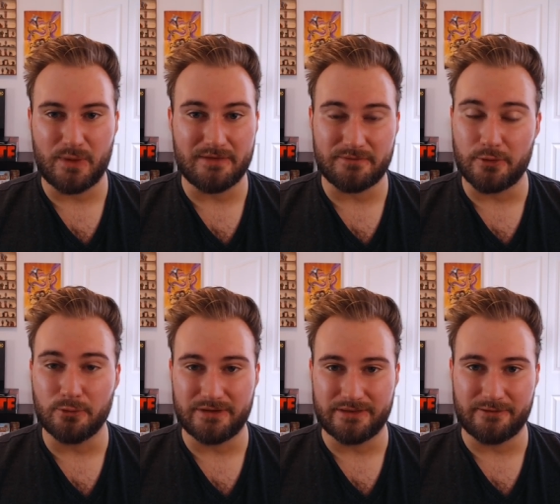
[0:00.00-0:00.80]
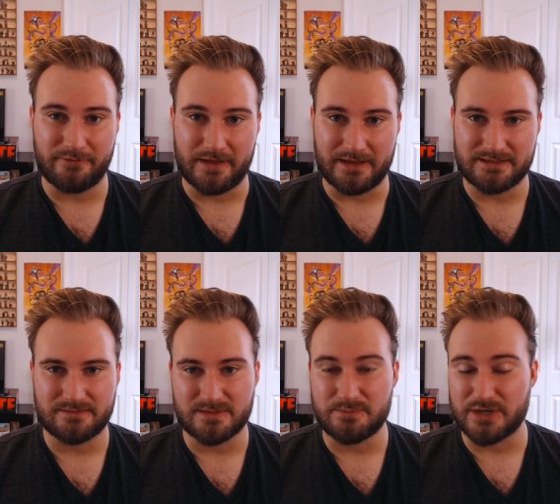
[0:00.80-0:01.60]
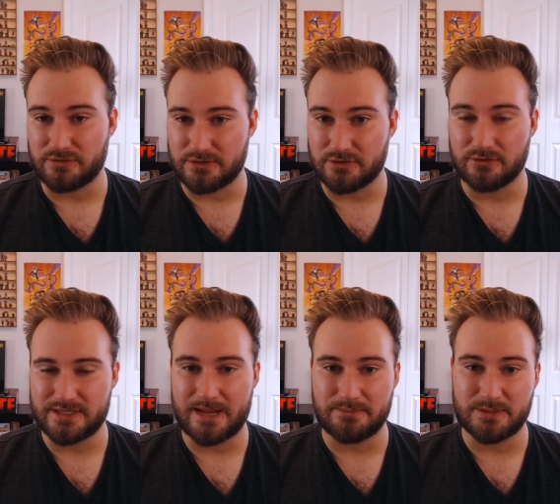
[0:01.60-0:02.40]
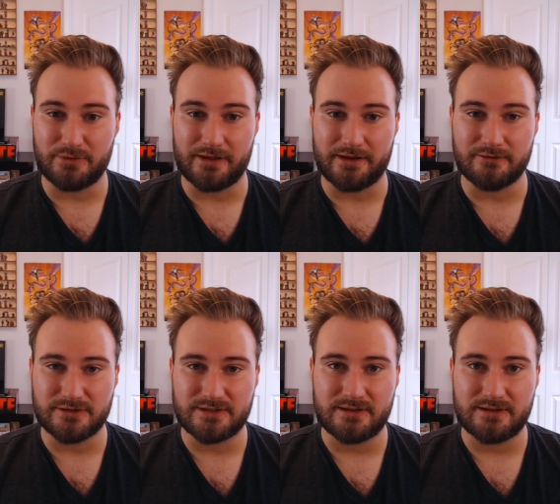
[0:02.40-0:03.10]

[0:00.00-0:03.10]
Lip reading: gold in their face, especially certain types of players.